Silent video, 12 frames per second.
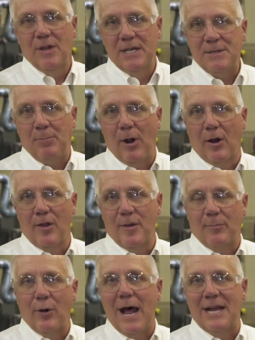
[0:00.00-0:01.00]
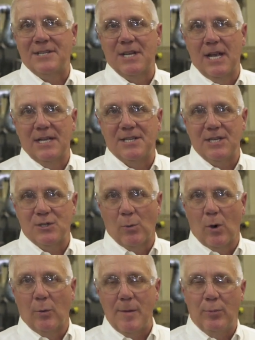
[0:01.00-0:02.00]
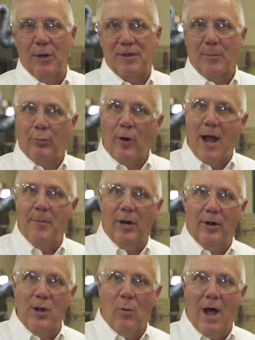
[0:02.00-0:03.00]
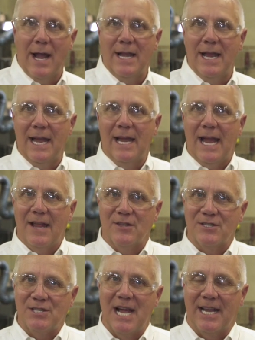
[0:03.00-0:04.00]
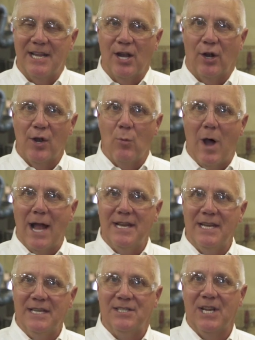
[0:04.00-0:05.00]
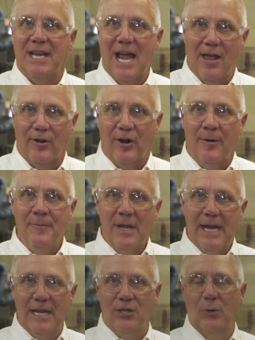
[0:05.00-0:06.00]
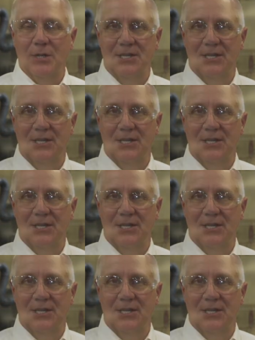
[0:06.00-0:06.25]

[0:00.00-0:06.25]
in this part of the process is where we put the primary winding and the secondary winding together into a